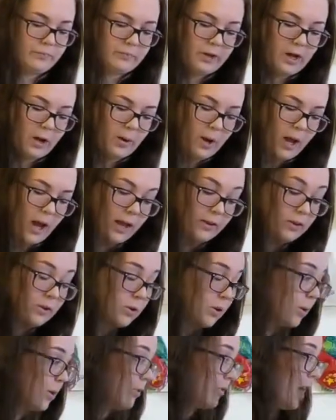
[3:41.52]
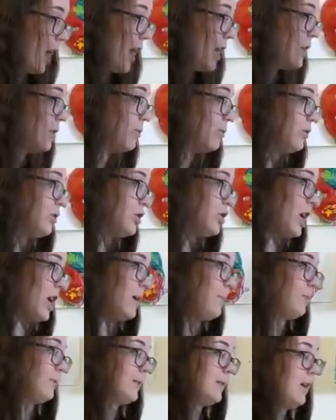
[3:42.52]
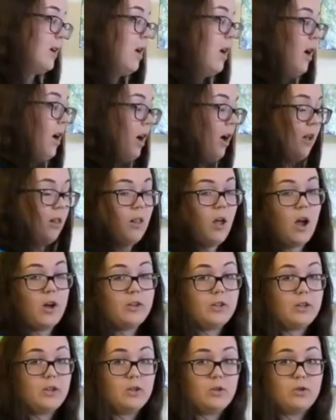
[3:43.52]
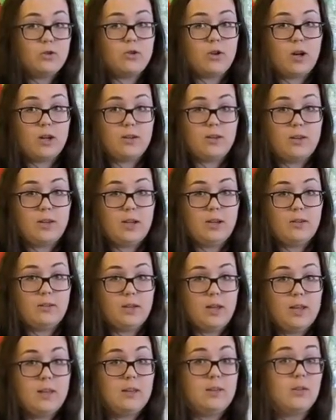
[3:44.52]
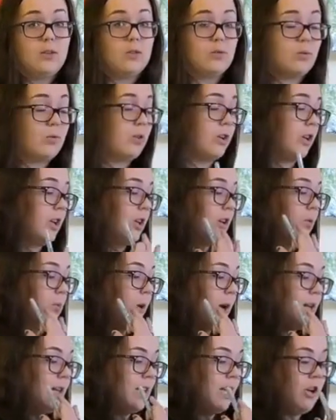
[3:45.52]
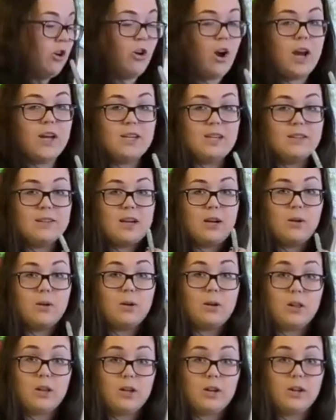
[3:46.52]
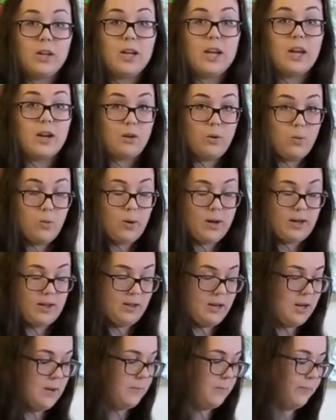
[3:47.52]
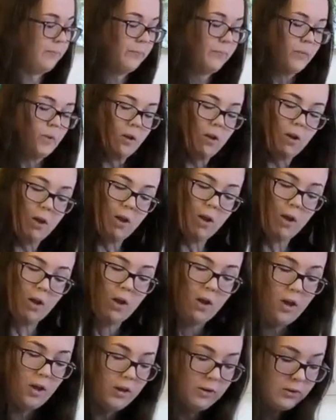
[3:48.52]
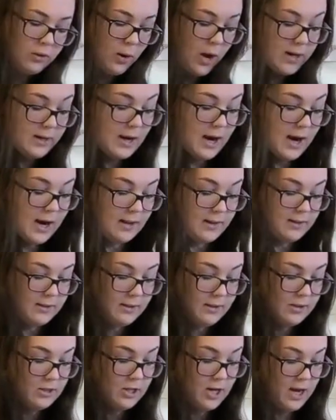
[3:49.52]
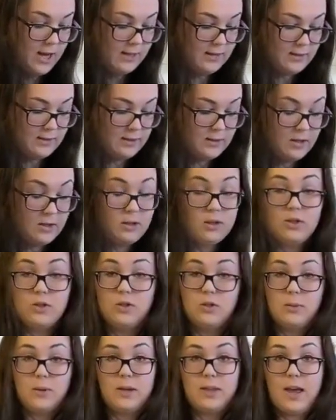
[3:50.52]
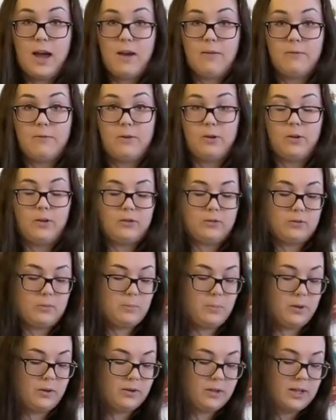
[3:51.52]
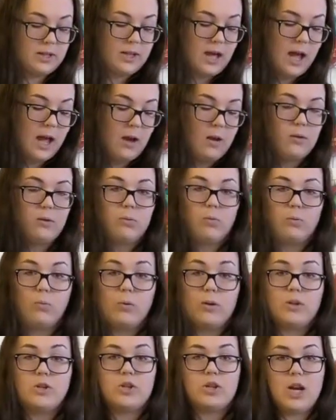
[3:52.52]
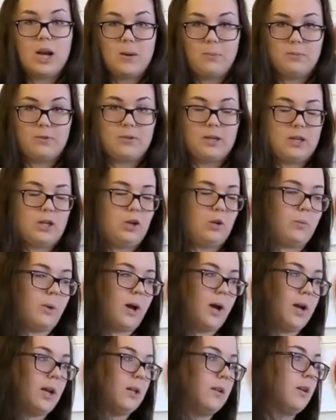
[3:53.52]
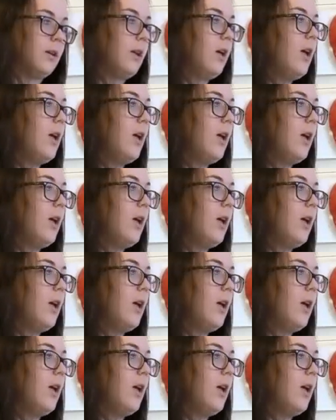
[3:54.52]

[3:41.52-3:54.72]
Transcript: Now, as you notice, I use shapes a lot to construct things, and this is a really good way to get your ideas out clearly and quickly. So I highly suggest doing that first, building that with shapes in your mind.